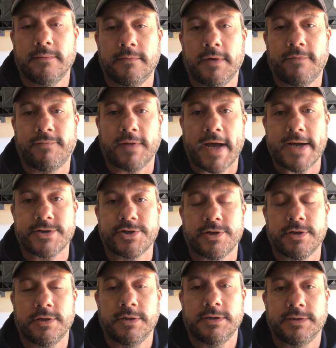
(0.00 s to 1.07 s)
a
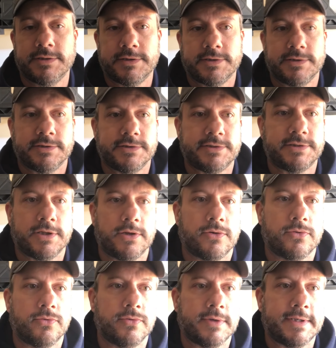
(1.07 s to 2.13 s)
flasher,
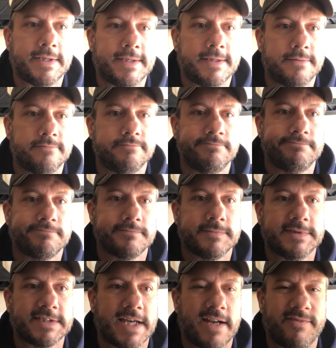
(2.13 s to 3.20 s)
so
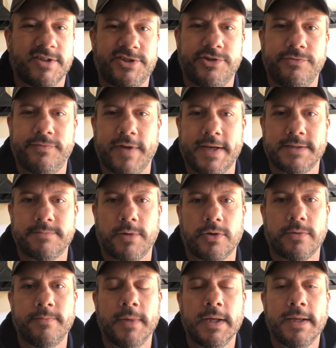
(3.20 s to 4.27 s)
it's kind of a two-phase
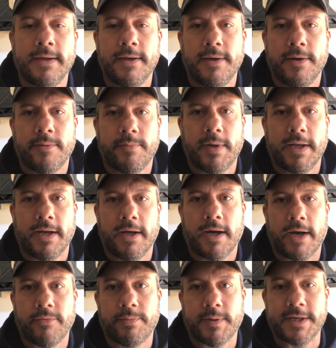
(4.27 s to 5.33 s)
bulb. But
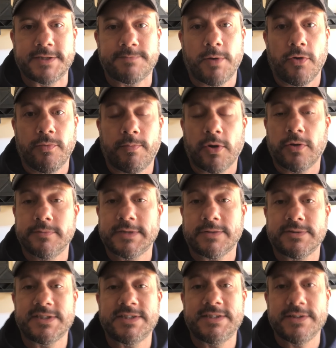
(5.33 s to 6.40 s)
I replaced both bulbs. I
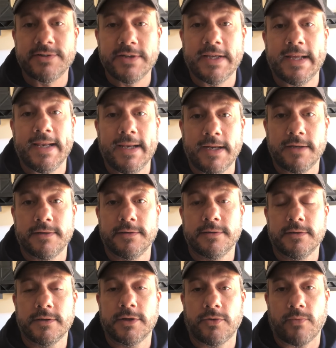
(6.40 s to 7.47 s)
was still getting
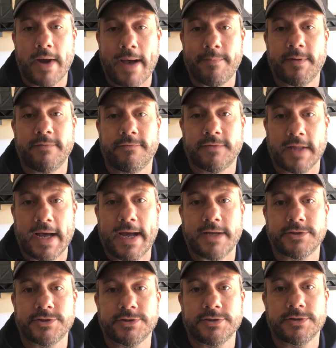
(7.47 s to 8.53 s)
the rapid
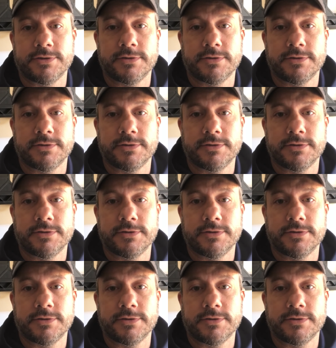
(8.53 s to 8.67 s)
flash